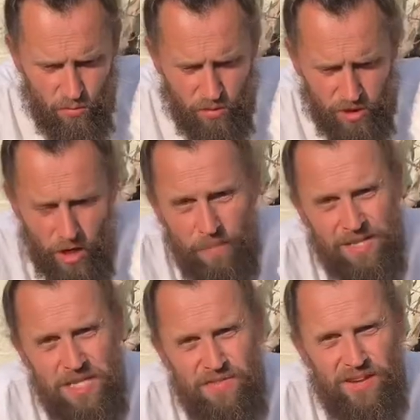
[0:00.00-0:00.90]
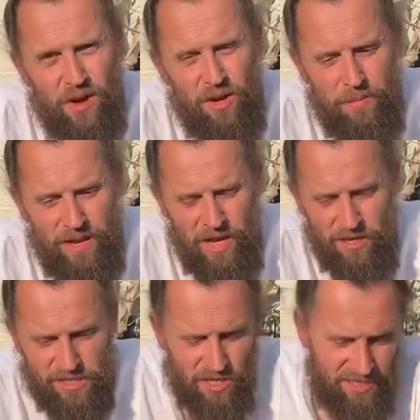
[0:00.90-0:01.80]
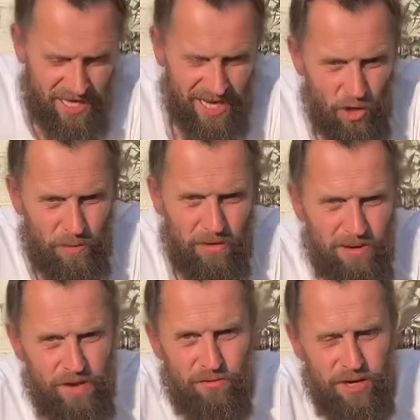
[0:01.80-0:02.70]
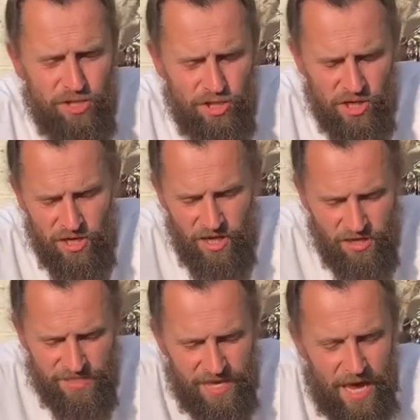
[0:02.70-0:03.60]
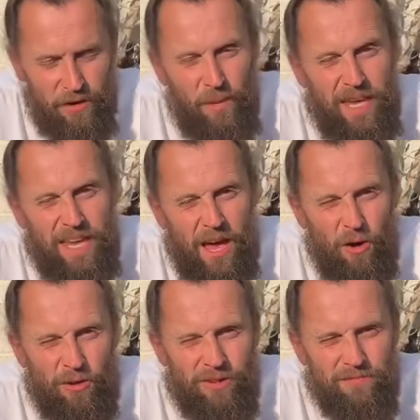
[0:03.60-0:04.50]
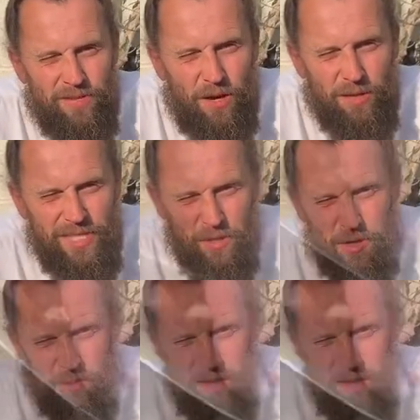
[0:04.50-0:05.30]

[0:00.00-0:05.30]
going to come back to this video in a minute because it's going to take a little bit of leverage and see how we get on. So I'll see you in a minute.